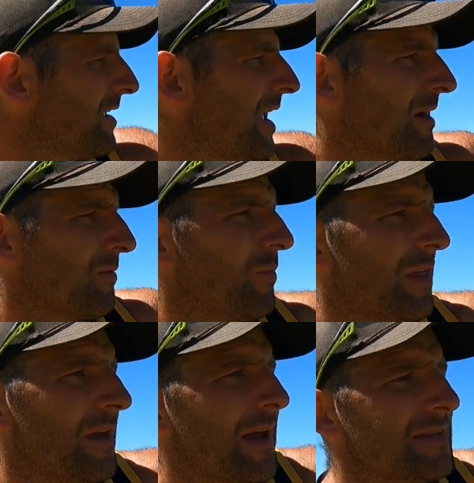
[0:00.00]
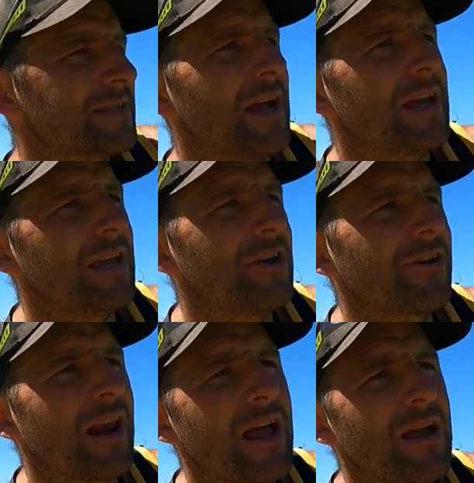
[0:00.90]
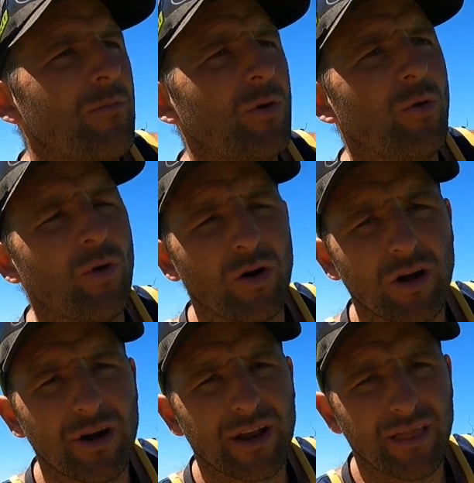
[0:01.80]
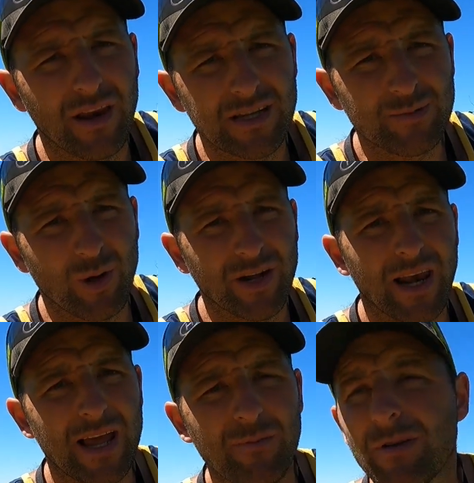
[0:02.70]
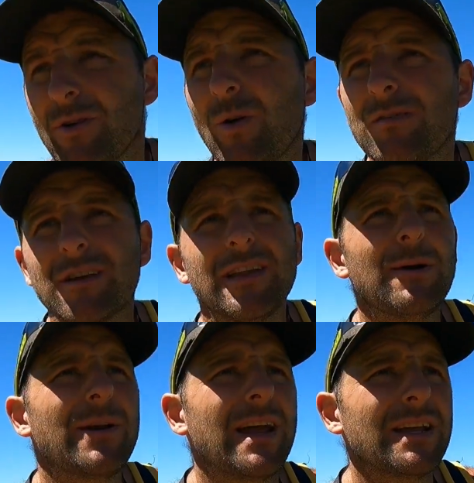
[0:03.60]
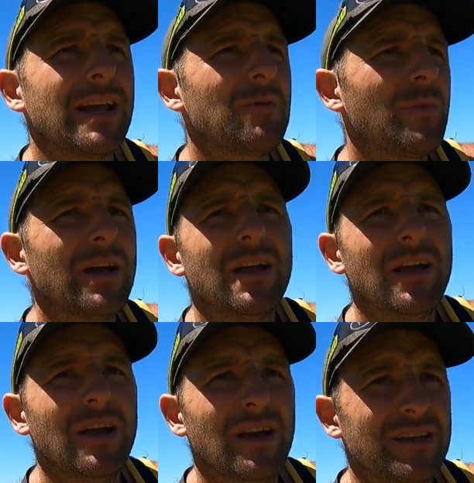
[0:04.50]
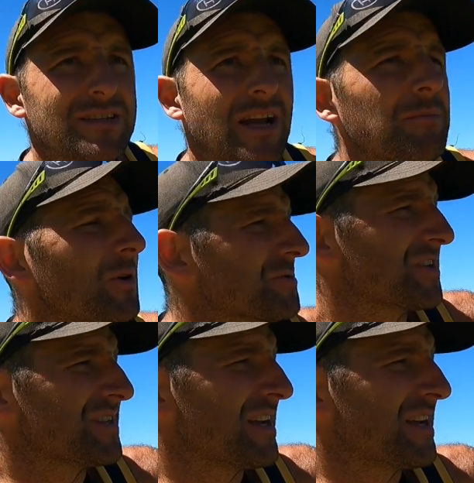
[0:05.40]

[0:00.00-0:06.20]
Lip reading: Yeah, whether they stay here and lamb or go down to the lease block and lamb, we haven't quite figured that one out yet, but there's a couple options